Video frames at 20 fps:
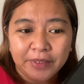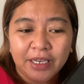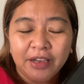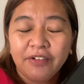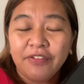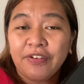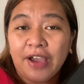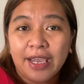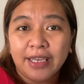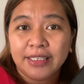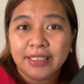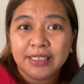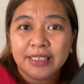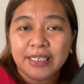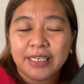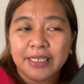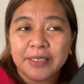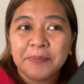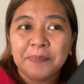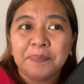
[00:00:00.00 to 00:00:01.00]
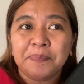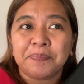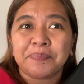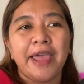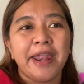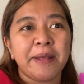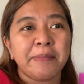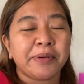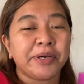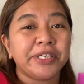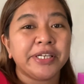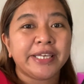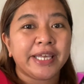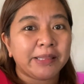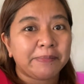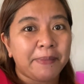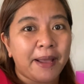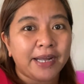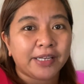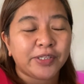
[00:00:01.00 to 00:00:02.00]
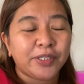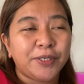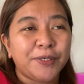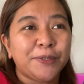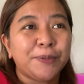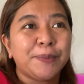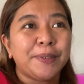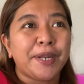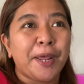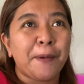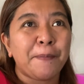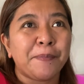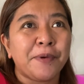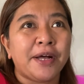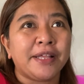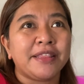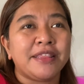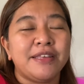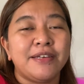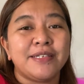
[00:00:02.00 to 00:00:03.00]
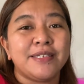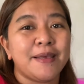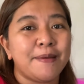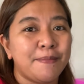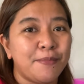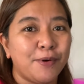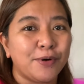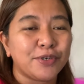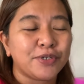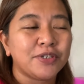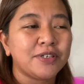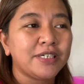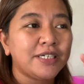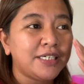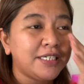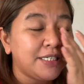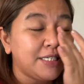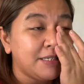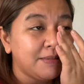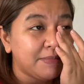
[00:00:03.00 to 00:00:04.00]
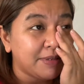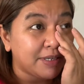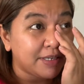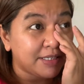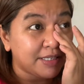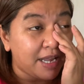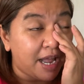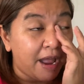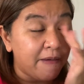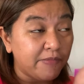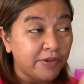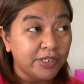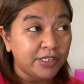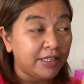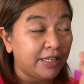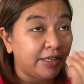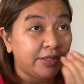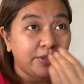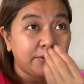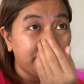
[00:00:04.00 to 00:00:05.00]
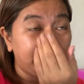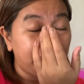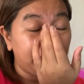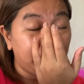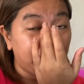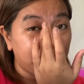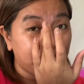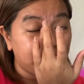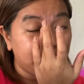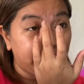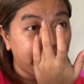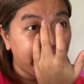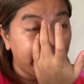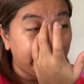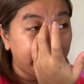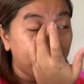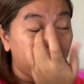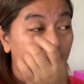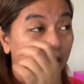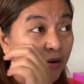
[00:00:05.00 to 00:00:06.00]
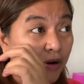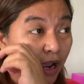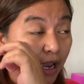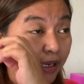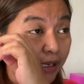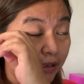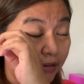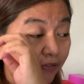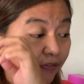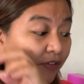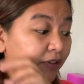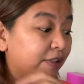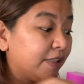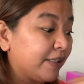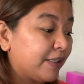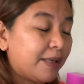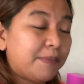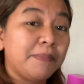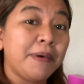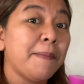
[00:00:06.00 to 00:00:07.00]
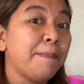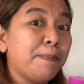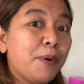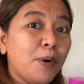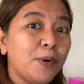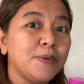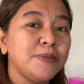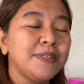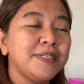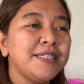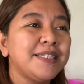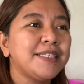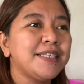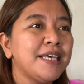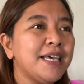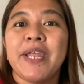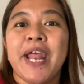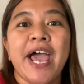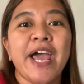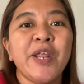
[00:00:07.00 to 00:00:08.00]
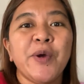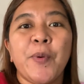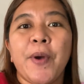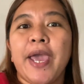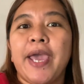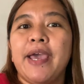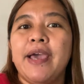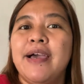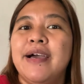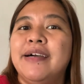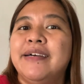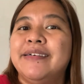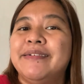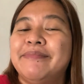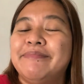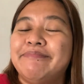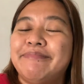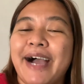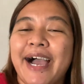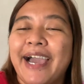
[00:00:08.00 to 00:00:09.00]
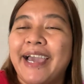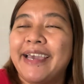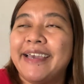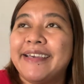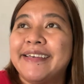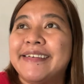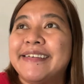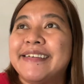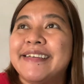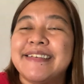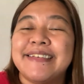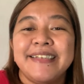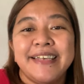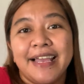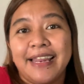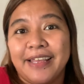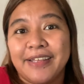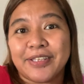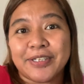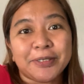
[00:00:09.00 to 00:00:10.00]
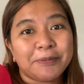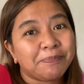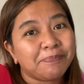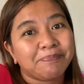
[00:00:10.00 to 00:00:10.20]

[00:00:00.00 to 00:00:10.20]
Finally. And I'm gonna get back to you when I'm not this emotional, because I'm just like too emotional right now. I can feel it in my bones. But anyway, bye. See you later.